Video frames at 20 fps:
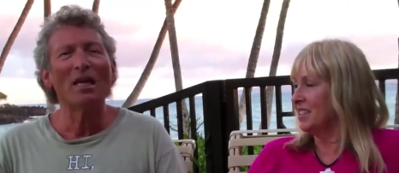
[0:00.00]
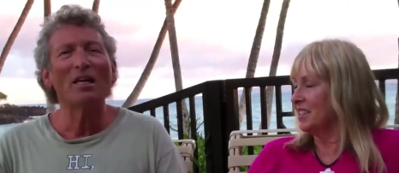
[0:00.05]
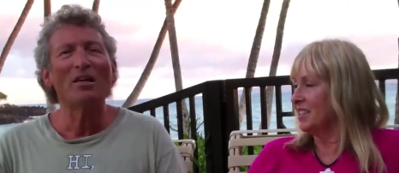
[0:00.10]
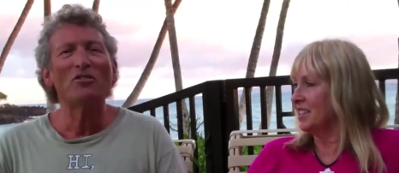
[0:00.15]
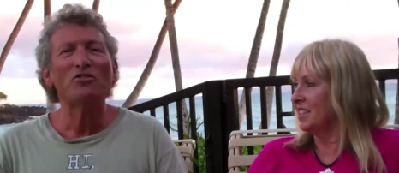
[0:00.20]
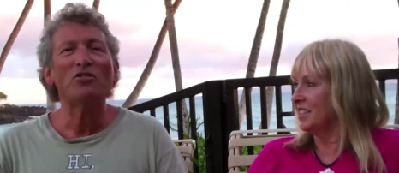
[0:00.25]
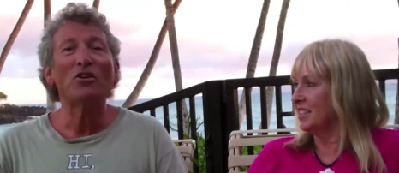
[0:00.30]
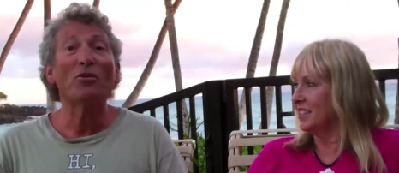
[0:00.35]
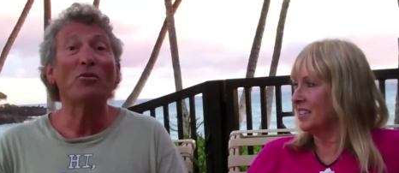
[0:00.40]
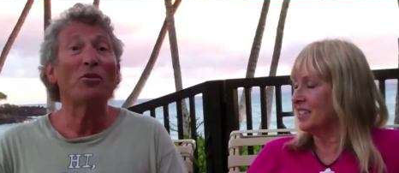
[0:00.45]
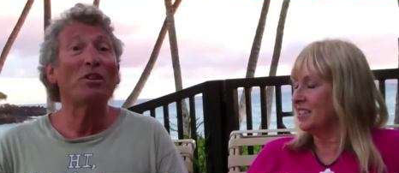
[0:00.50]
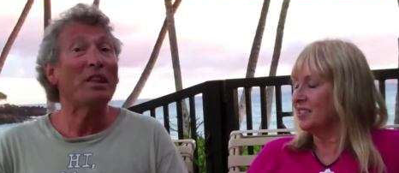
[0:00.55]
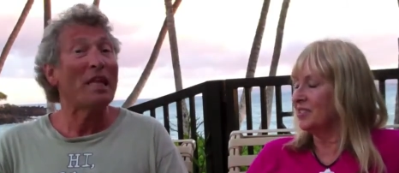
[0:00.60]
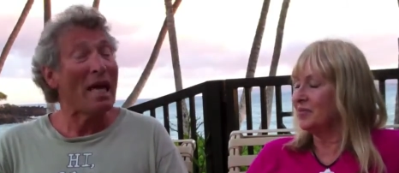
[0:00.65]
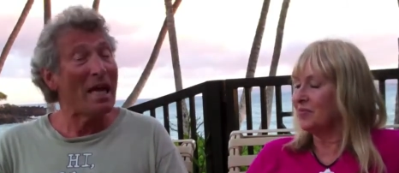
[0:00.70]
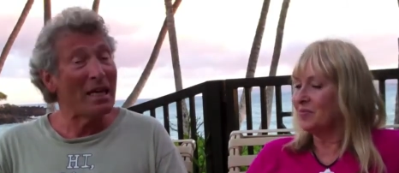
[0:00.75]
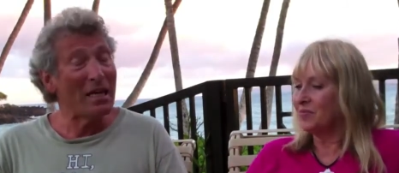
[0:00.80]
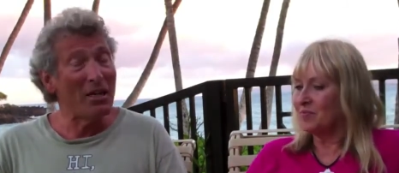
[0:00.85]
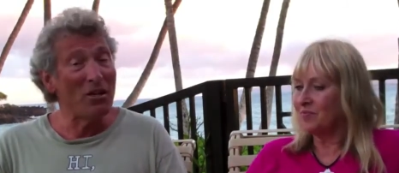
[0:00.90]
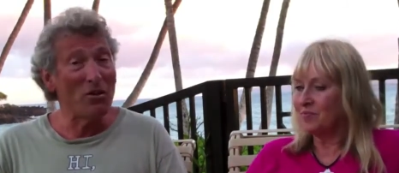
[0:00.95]
Speaker 1: So
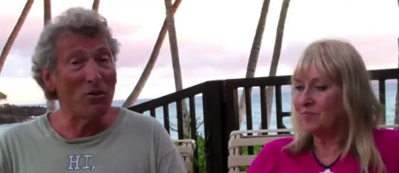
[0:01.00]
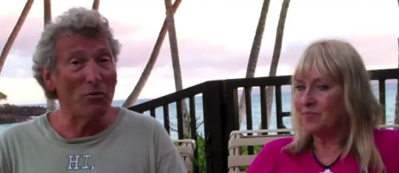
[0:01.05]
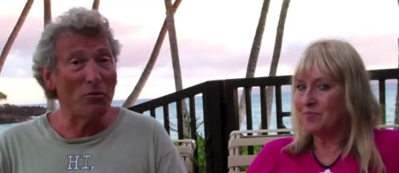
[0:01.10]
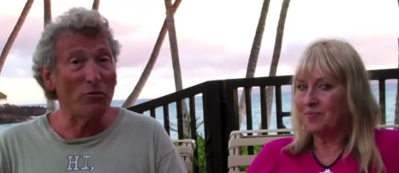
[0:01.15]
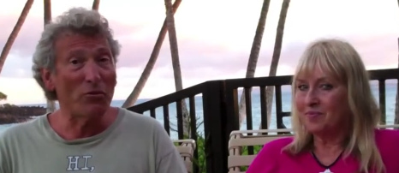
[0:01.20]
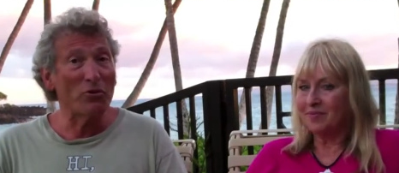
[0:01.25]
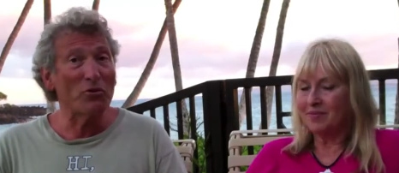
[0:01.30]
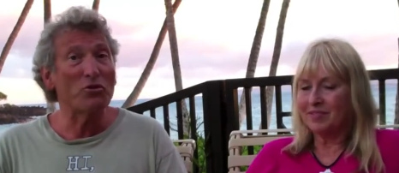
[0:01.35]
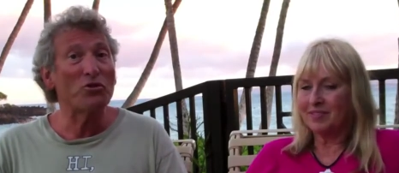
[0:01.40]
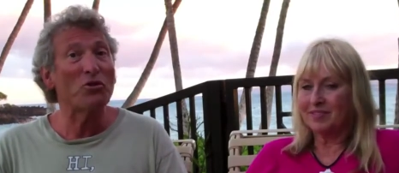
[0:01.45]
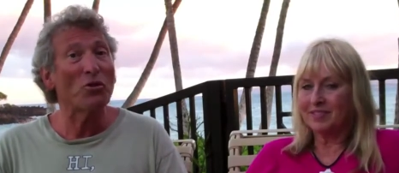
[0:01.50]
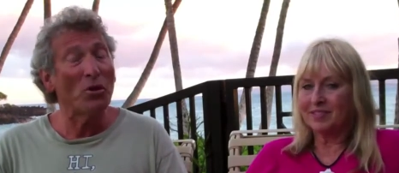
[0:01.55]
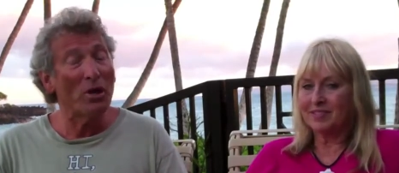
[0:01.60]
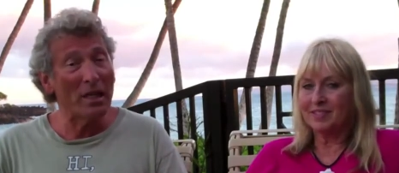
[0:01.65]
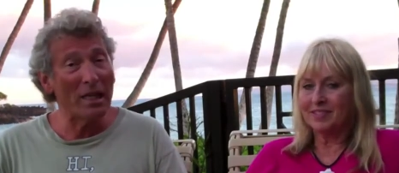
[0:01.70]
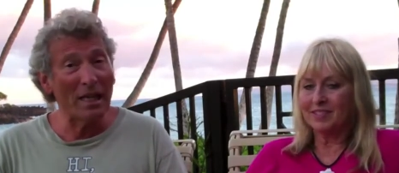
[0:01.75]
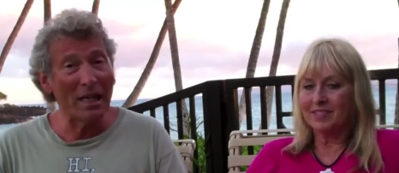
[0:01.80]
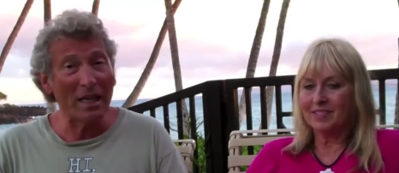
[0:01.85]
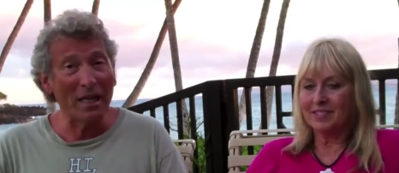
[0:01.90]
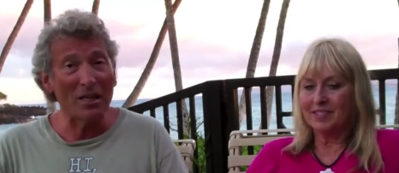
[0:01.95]
thank you for
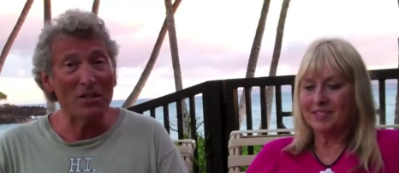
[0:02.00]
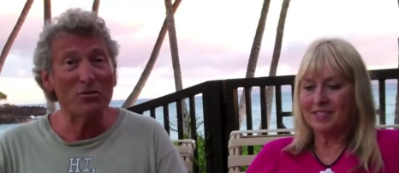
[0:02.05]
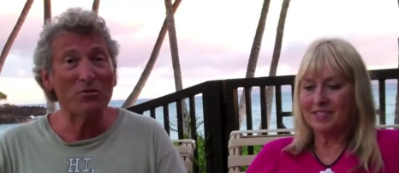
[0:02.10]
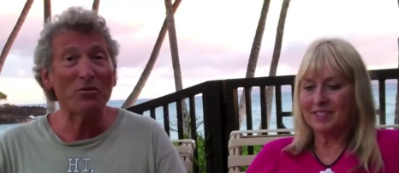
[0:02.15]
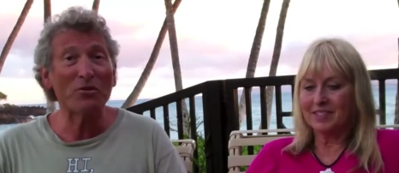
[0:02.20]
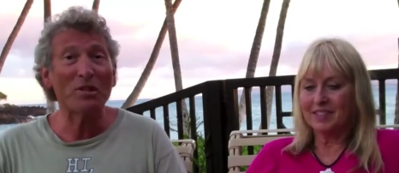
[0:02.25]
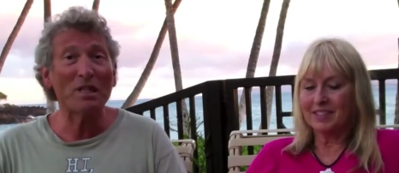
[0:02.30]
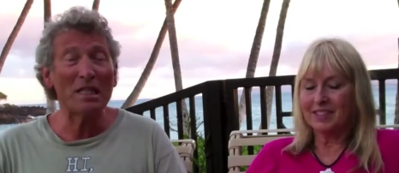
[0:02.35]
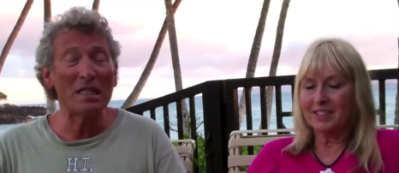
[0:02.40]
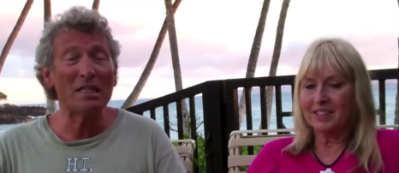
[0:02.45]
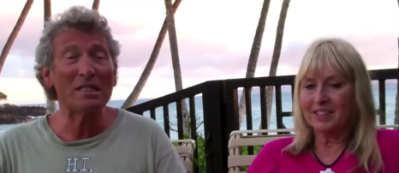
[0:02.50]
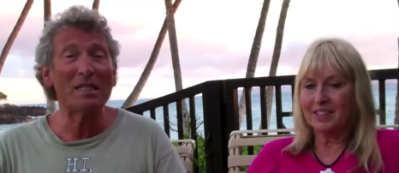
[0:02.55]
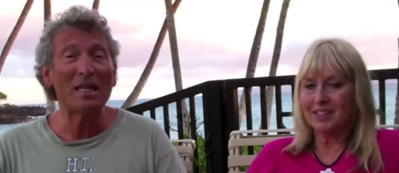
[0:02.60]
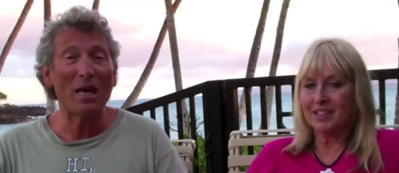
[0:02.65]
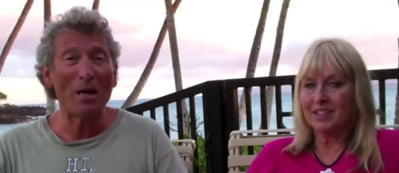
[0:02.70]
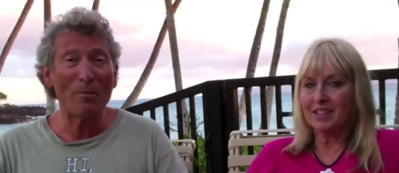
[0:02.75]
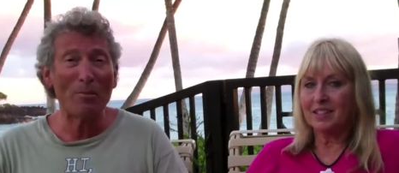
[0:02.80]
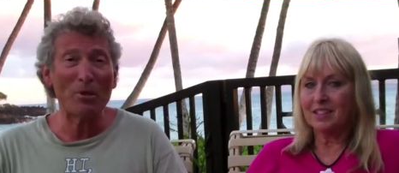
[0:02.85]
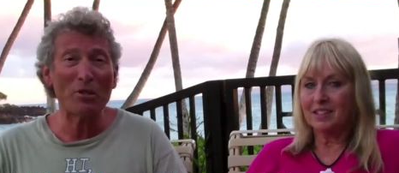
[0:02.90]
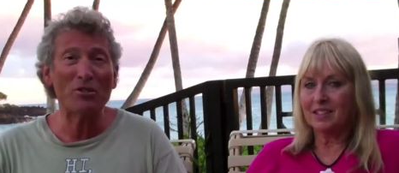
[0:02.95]
joining us for this
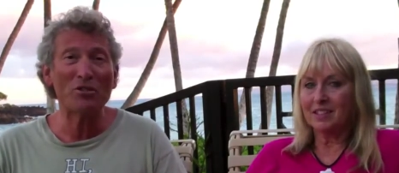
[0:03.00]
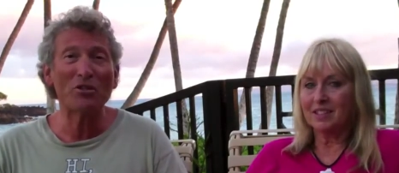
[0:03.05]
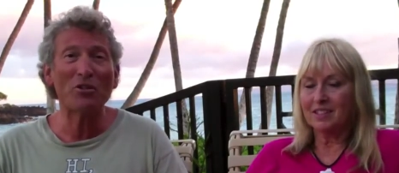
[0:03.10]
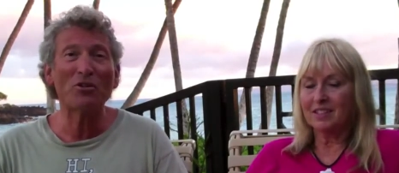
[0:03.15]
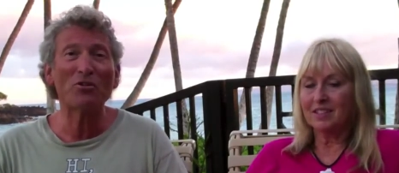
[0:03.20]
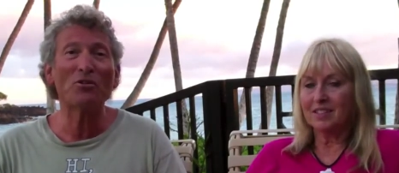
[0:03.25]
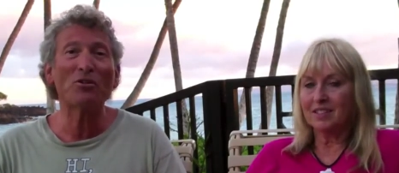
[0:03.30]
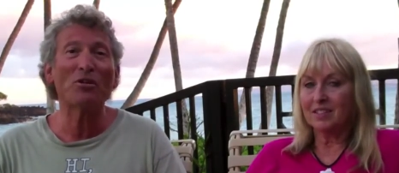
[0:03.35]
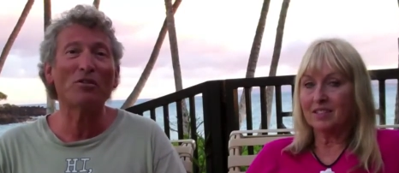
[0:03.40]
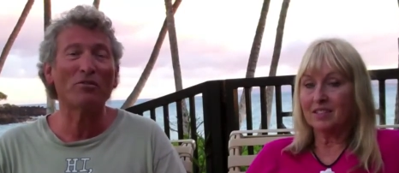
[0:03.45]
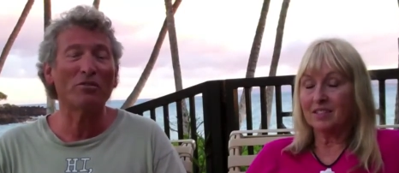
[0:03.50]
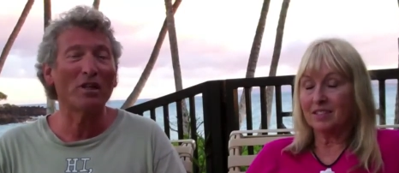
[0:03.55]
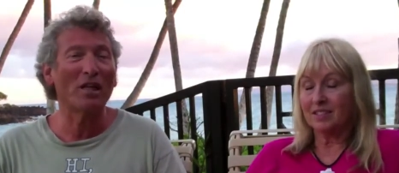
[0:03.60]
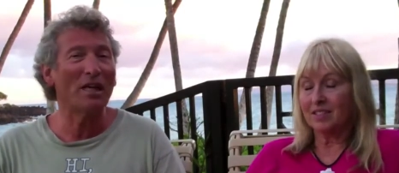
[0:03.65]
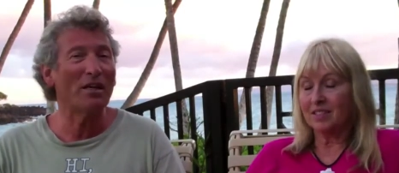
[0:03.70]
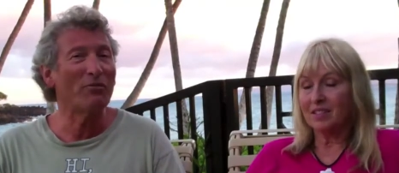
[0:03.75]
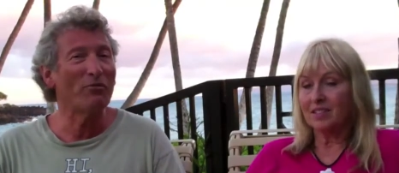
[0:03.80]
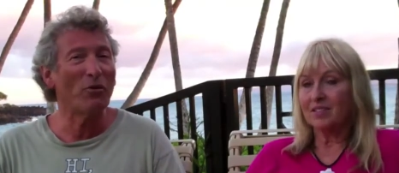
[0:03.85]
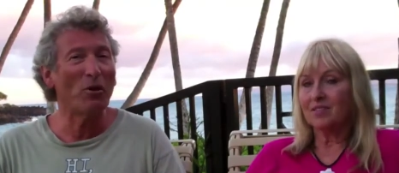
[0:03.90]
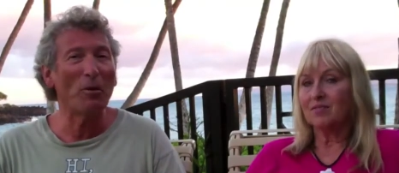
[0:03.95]
episode of
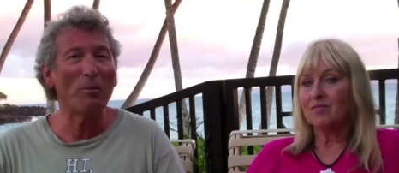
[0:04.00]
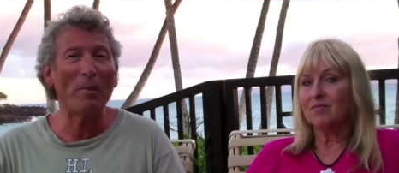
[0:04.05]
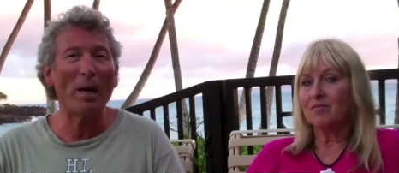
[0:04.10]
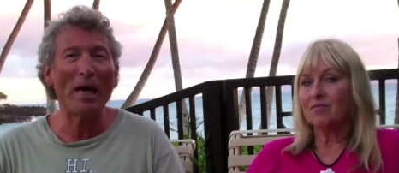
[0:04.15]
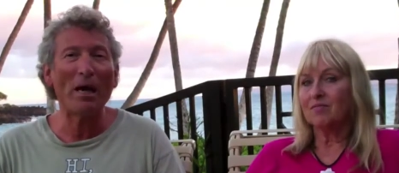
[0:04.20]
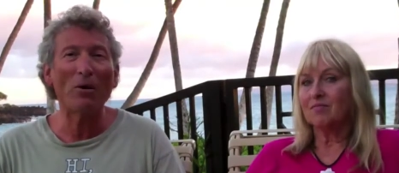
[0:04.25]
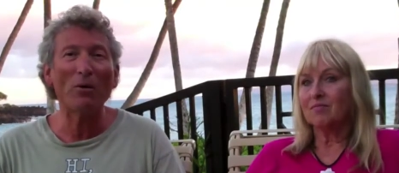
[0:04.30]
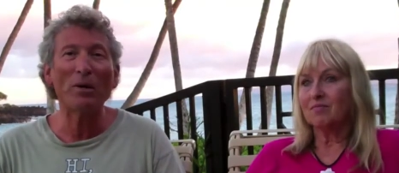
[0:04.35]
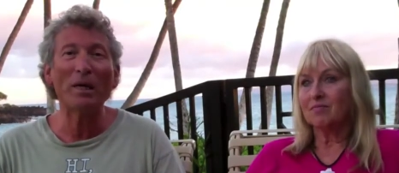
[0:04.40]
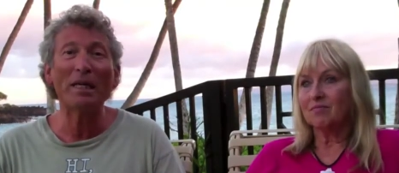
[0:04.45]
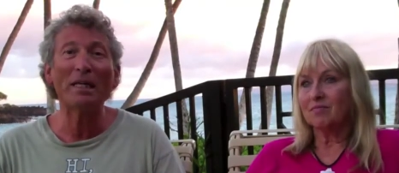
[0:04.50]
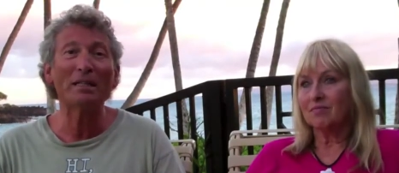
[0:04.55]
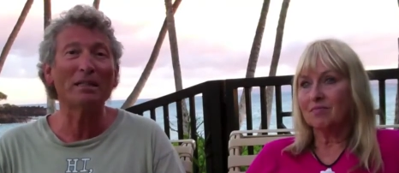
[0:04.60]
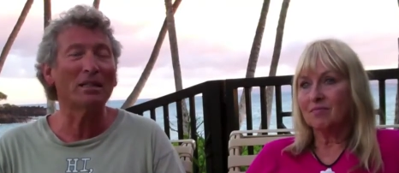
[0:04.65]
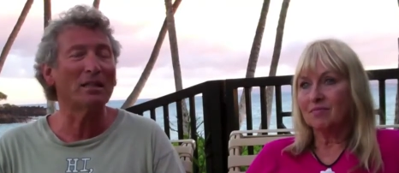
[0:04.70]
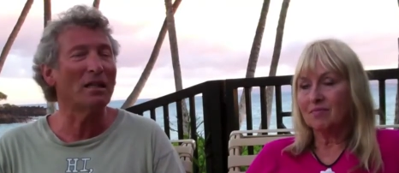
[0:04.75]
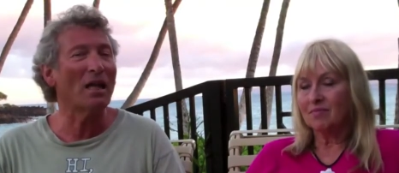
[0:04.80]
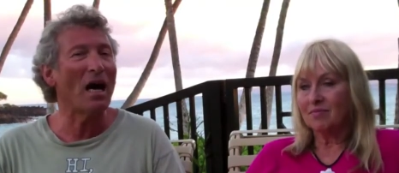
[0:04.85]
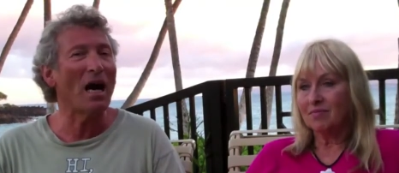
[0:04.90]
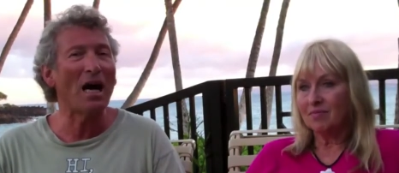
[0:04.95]
Life on Maui,
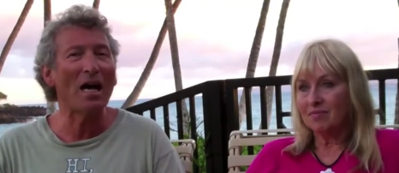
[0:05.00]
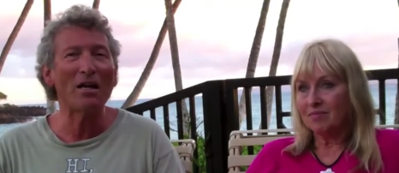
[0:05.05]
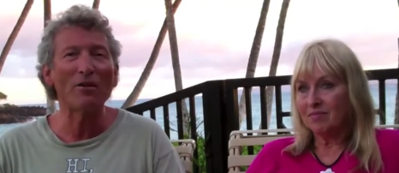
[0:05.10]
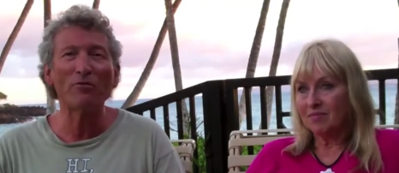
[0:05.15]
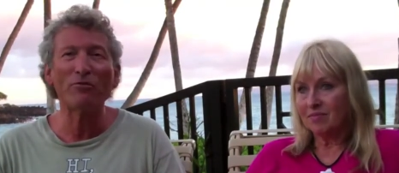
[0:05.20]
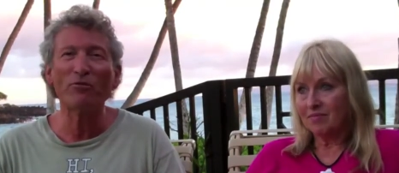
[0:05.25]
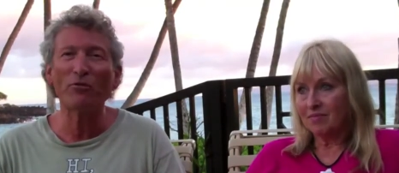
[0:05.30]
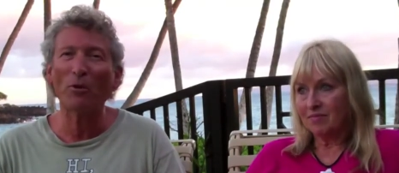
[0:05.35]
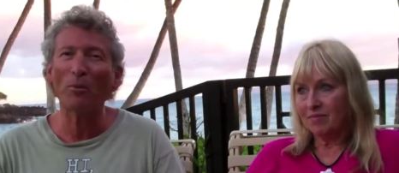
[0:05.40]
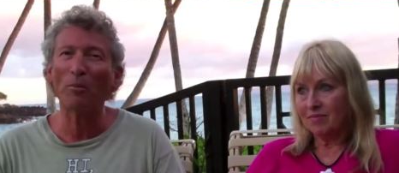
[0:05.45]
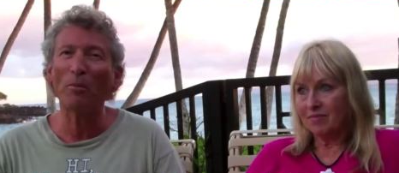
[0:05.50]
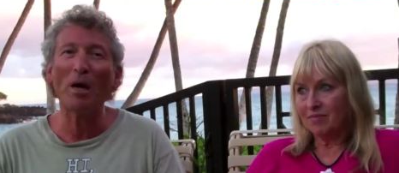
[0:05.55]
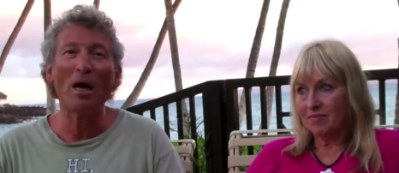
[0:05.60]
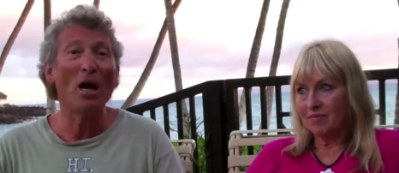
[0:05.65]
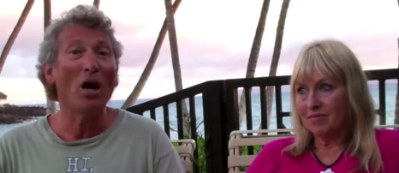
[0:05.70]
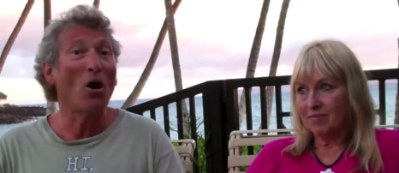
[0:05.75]
live from